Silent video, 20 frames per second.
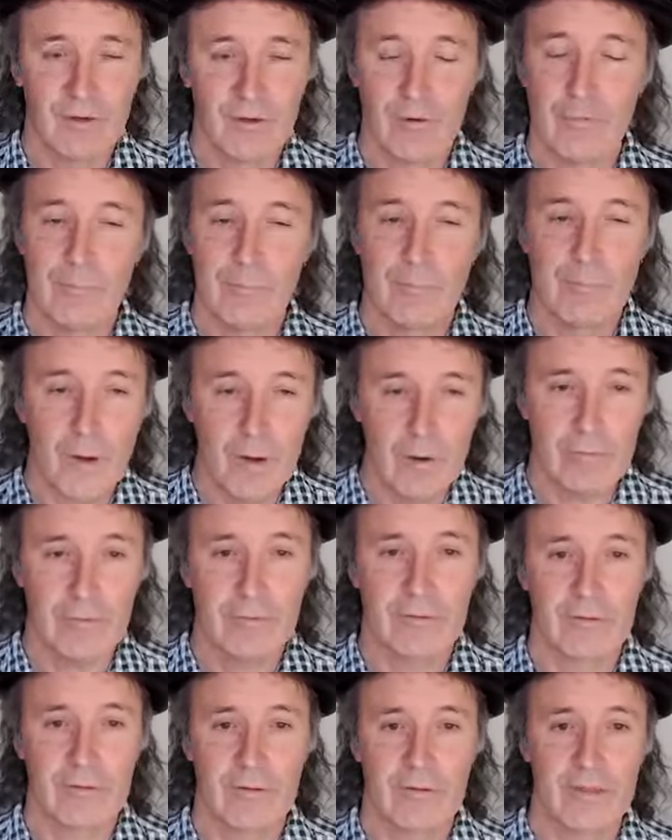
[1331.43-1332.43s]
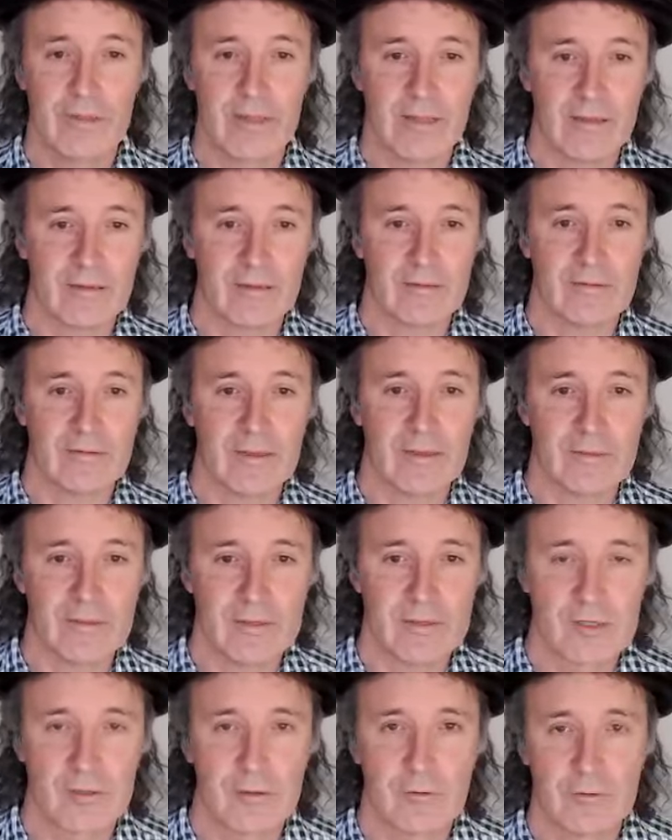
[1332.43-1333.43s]
who both think that the
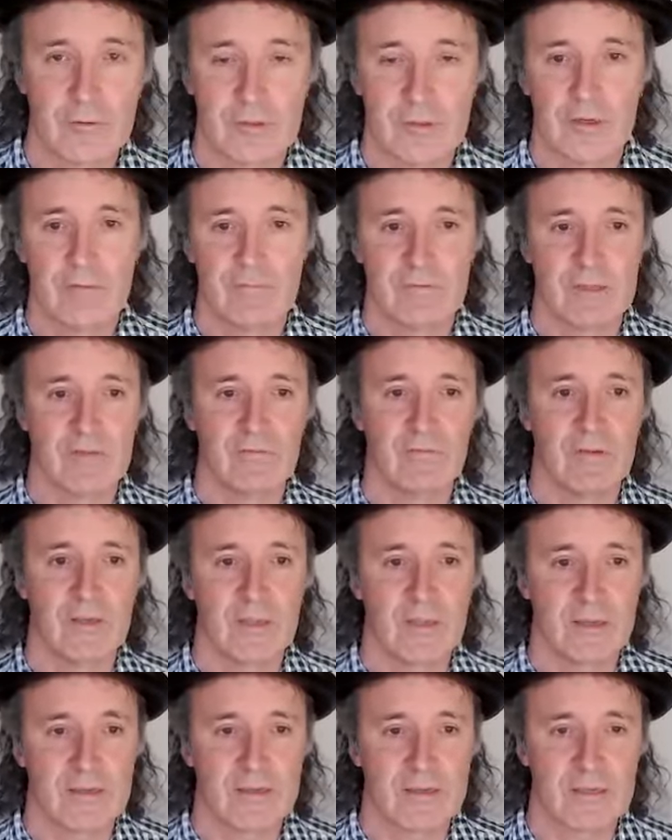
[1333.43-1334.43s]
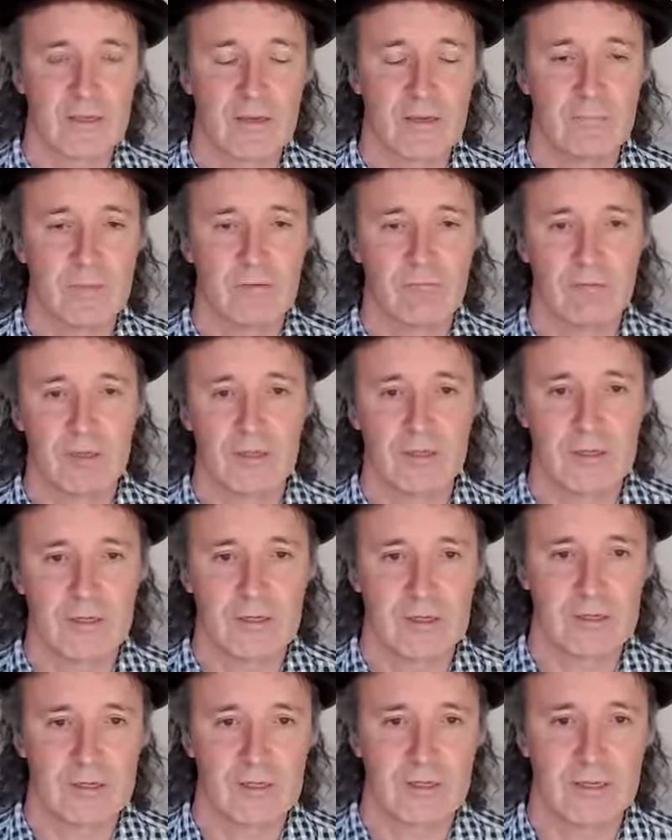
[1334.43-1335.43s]
slaughter of civilians can be
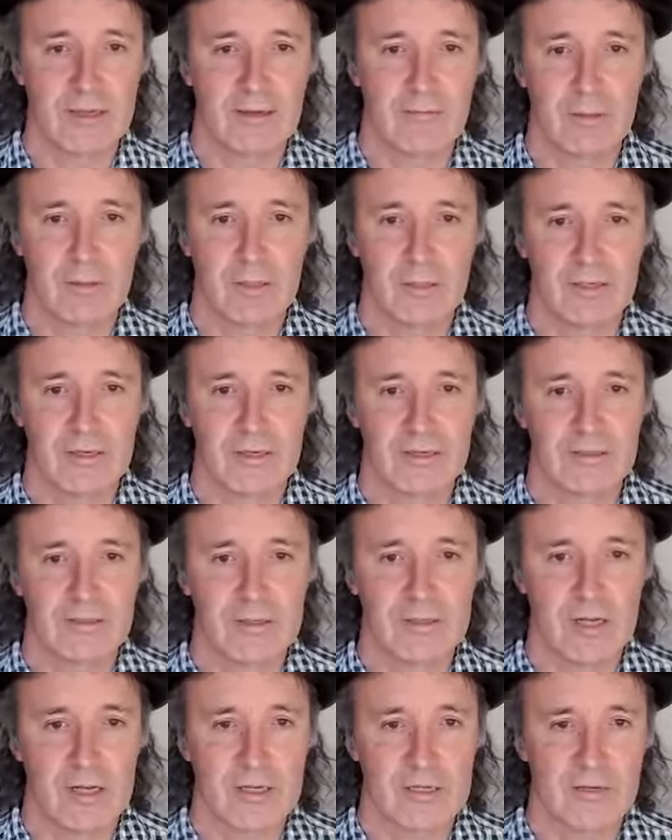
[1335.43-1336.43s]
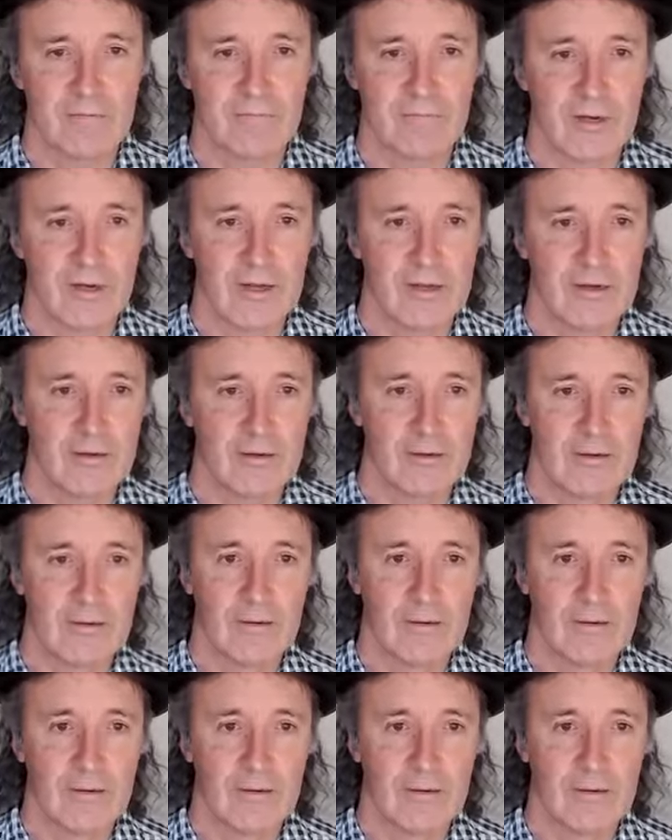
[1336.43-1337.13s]
religiously and politically justified.